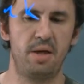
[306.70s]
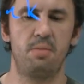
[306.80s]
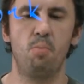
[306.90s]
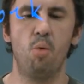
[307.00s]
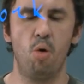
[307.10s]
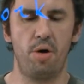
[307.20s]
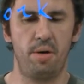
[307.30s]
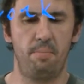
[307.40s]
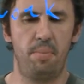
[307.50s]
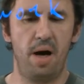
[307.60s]
more
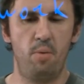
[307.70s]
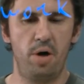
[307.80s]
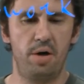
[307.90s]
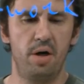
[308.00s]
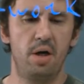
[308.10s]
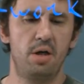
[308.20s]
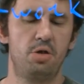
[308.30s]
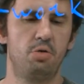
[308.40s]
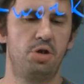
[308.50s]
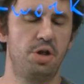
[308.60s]
power
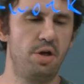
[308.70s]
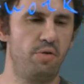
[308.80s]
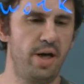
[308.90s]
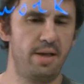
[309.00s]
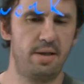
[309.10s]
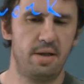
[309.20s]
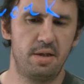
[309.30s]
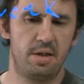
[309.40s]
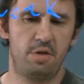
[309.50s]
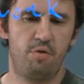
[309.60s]
to generate
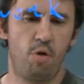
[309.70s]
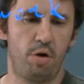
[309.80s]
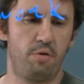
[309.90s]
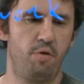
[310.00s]
this fork.